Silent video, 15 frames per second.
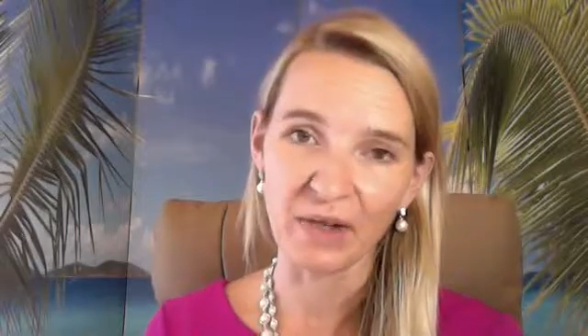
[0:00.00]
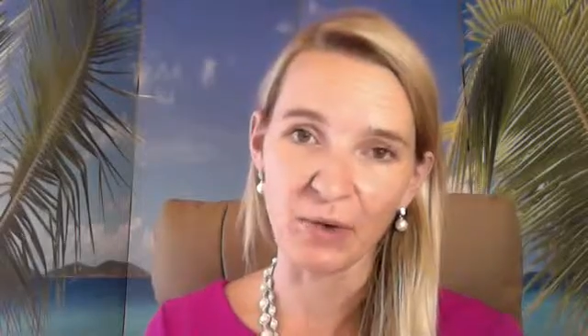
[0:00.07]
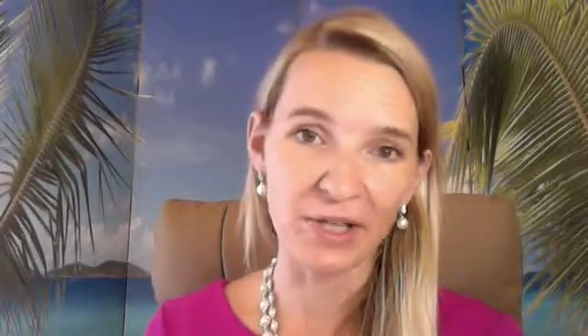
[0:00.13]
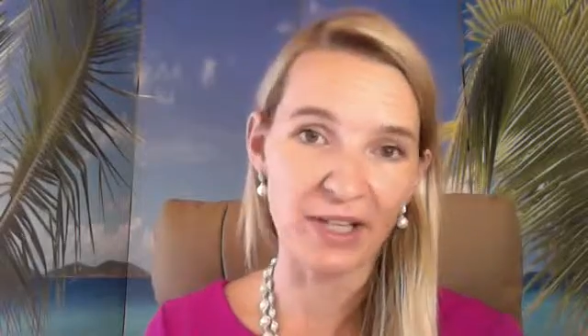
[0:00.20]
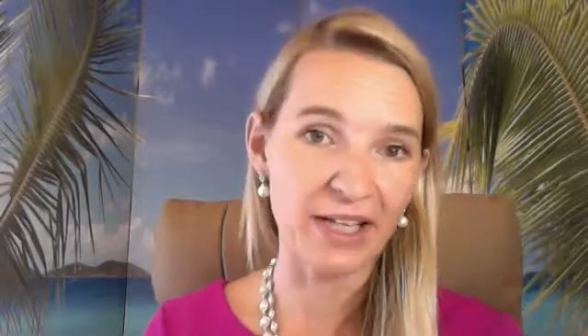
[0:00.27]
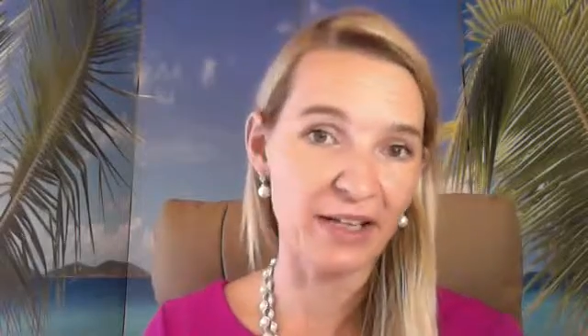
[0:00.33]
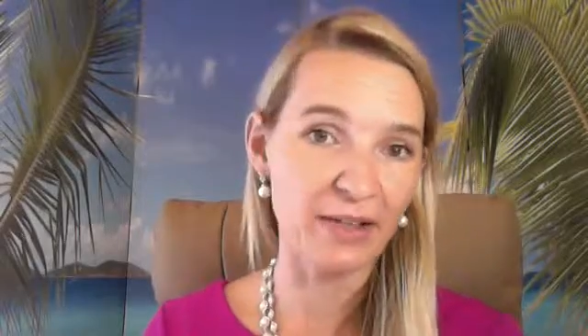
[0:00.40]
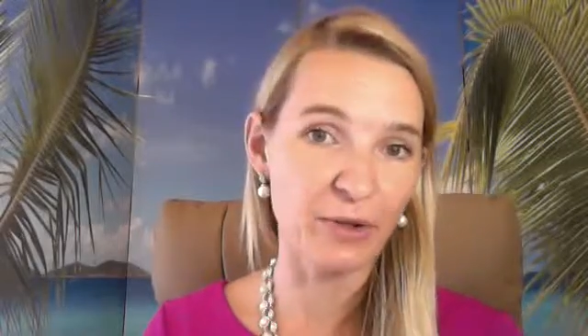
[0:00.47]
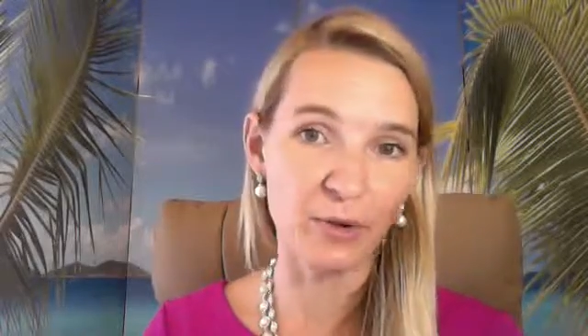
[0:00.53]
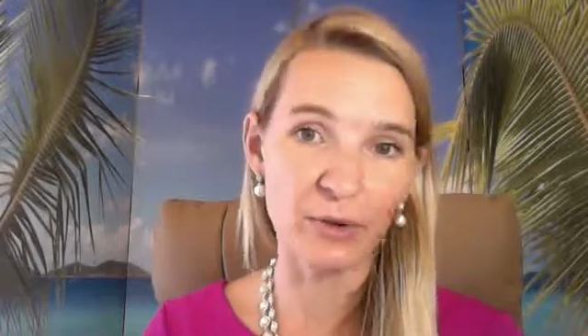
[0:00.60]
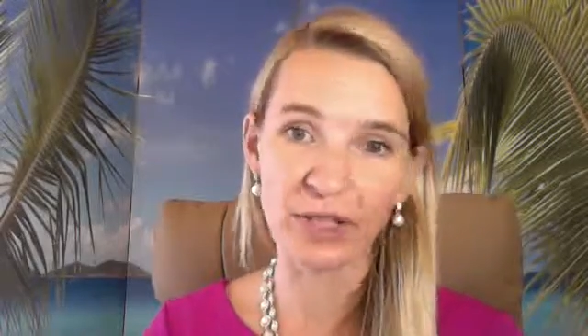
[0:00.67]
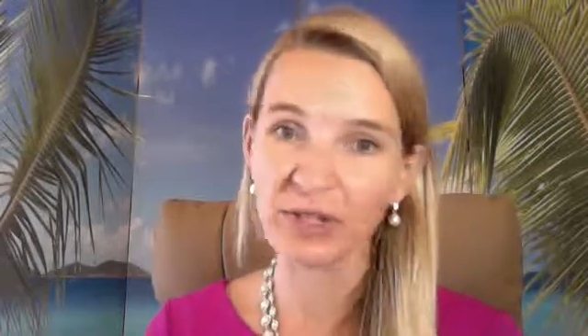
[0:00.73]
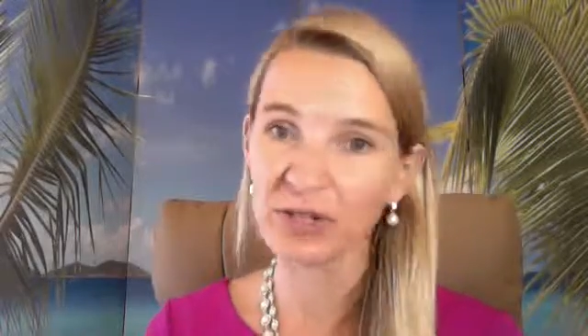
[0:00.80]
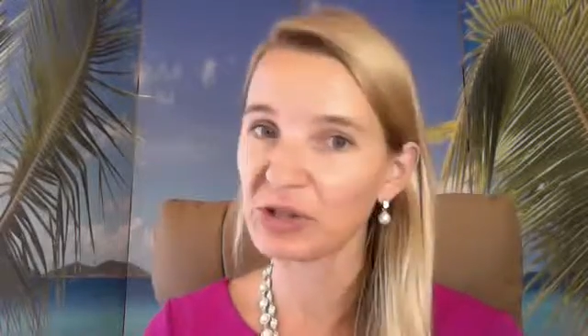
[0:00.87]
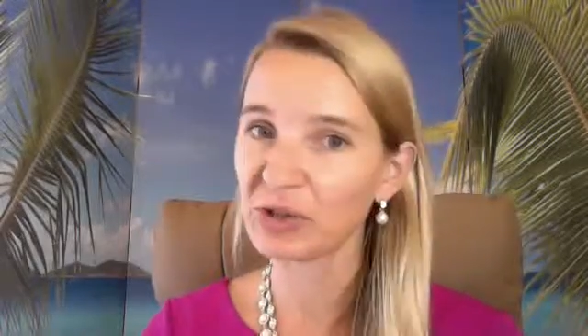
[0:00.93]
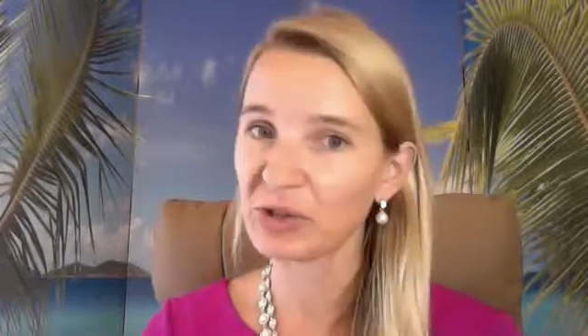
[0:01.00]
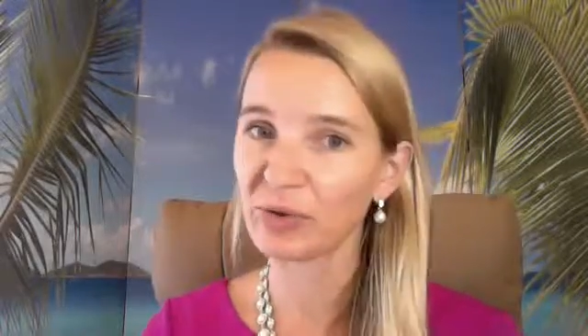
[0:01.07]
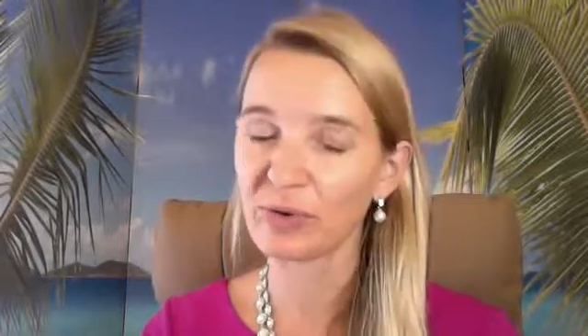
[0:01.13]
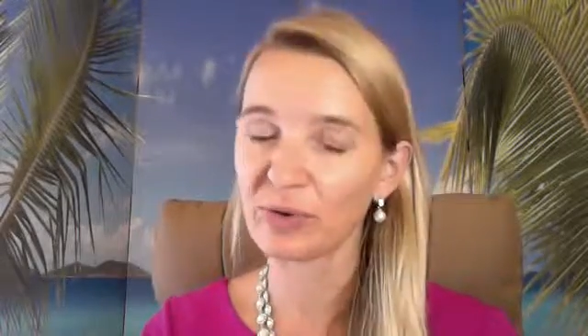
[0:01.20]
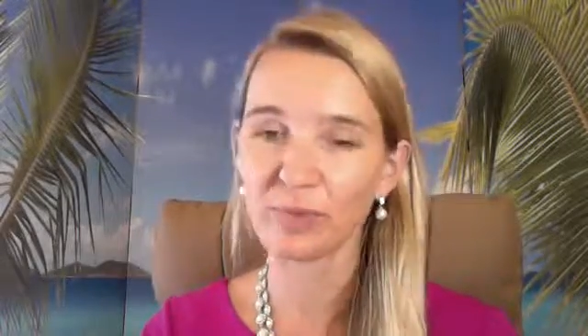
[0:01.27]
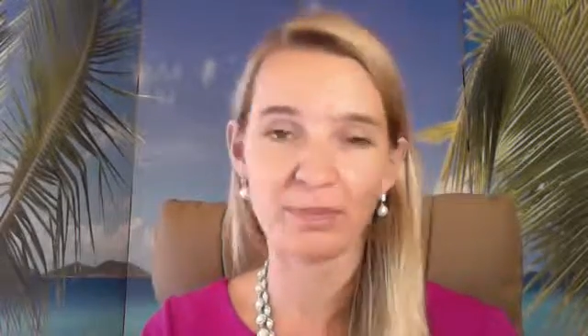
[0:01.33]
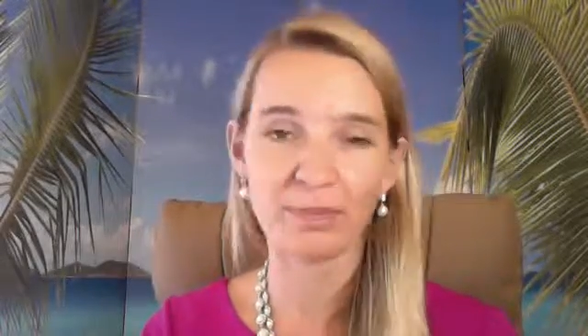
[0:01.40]
or they go
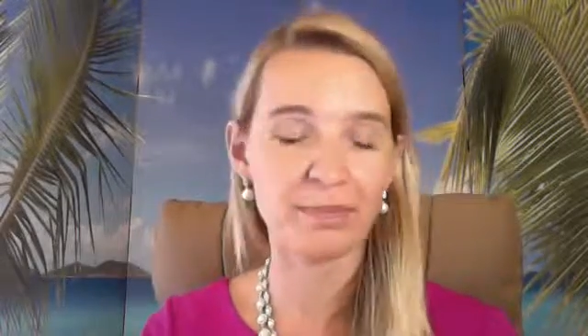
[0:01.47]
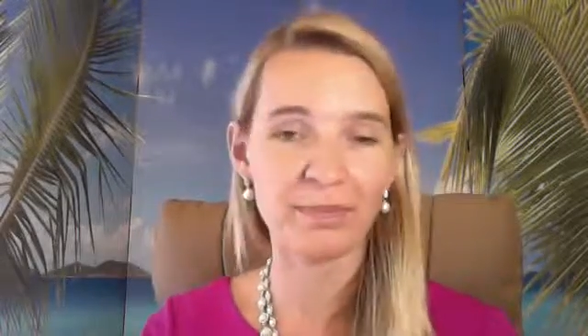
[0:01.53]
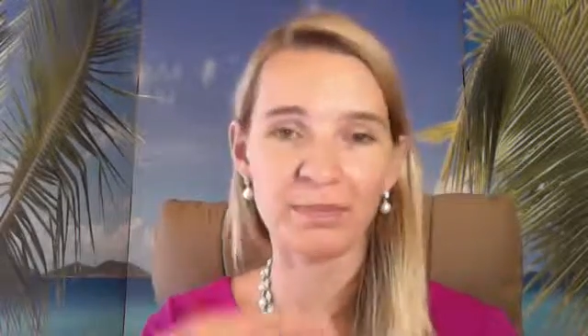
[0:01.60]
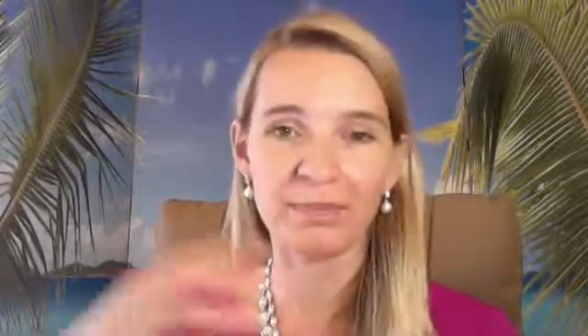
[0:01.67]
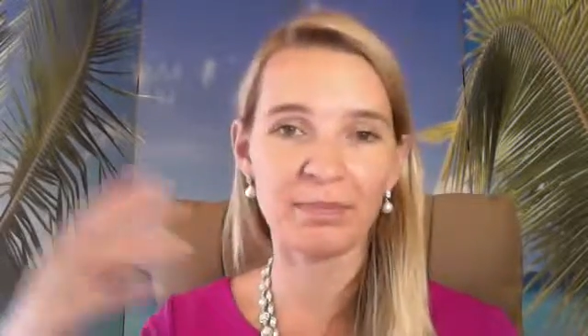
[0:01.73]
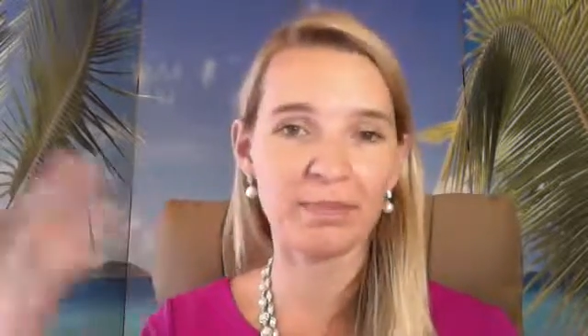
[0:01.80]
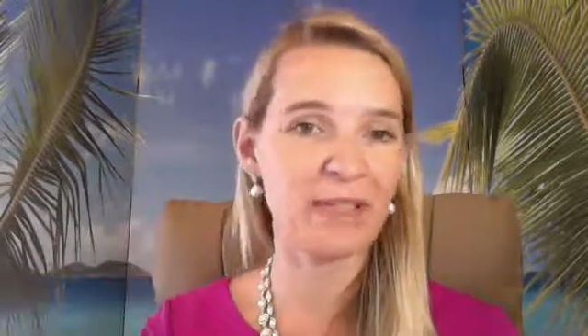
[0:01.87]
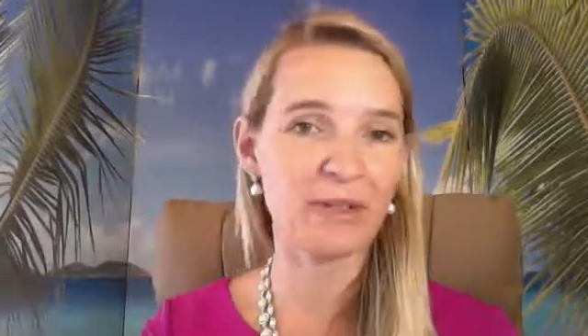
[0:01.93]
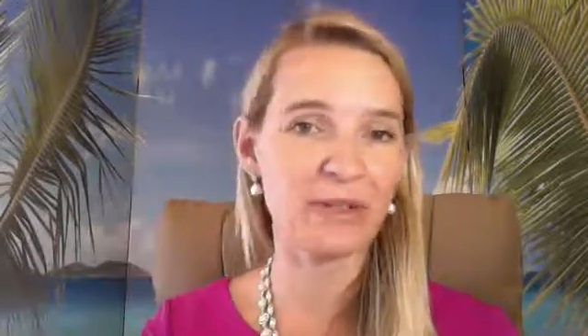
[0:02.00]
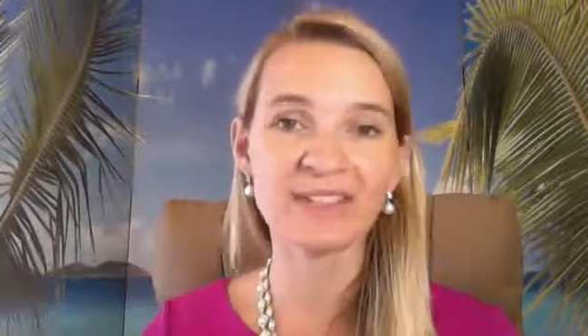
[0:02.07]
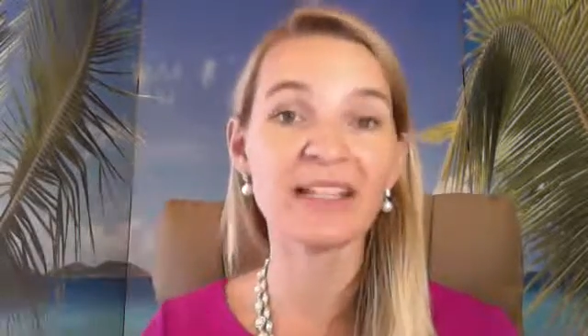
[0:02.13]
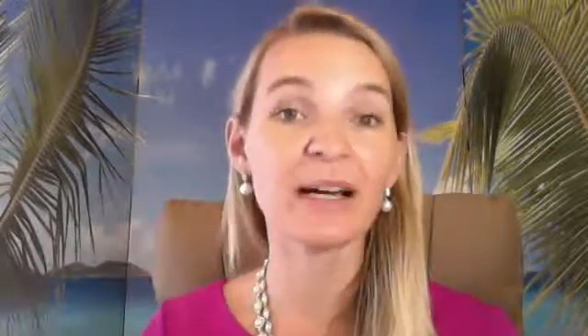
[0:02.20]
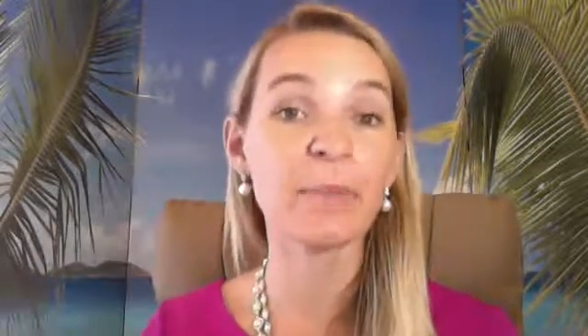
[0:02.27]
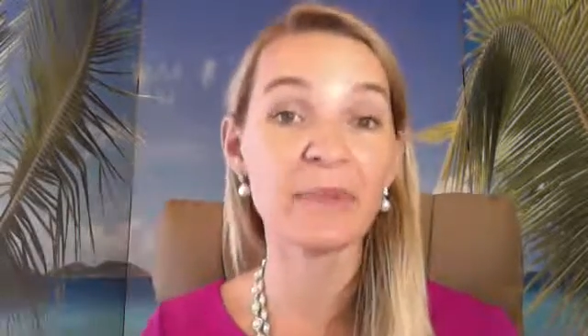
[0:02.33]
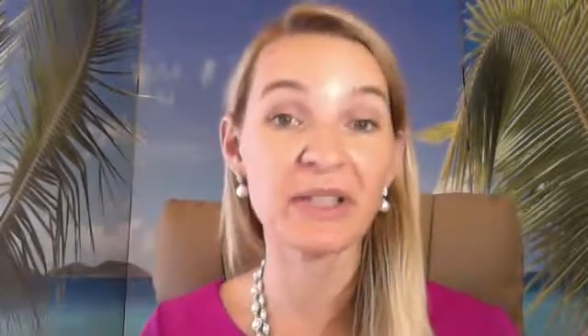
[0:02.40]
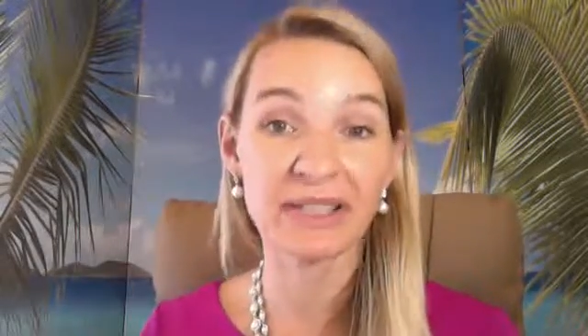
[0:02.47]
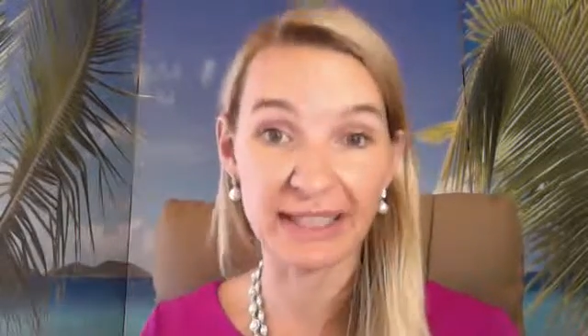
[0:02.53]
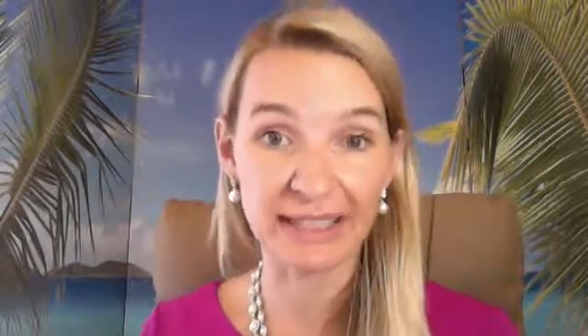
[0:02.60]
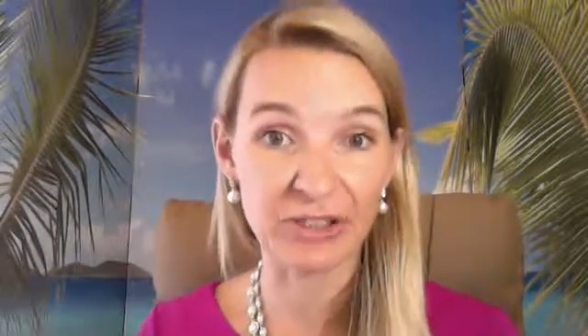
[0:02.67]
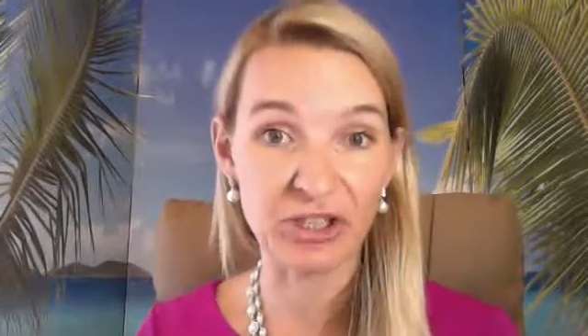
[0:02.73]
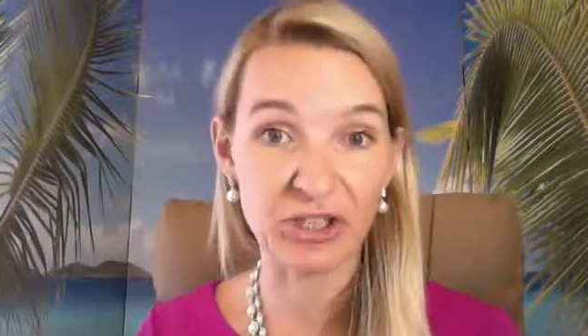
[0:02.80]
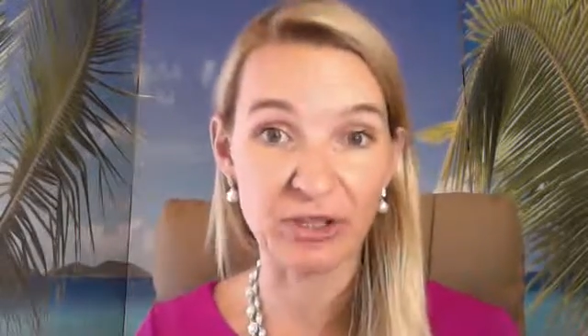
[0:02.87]
into, you know, some
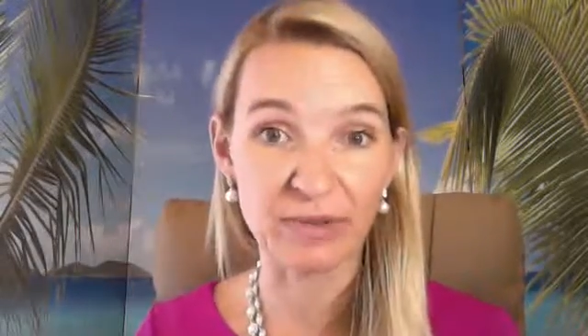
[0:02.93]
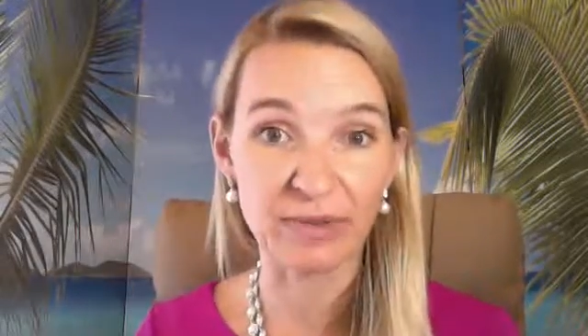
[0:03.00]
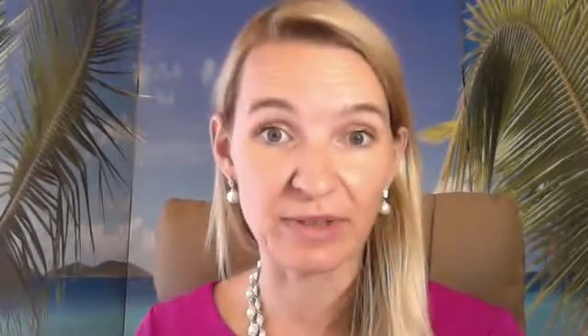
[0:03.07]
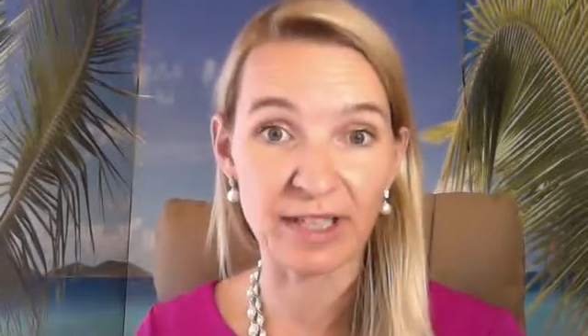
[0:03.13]
addiction.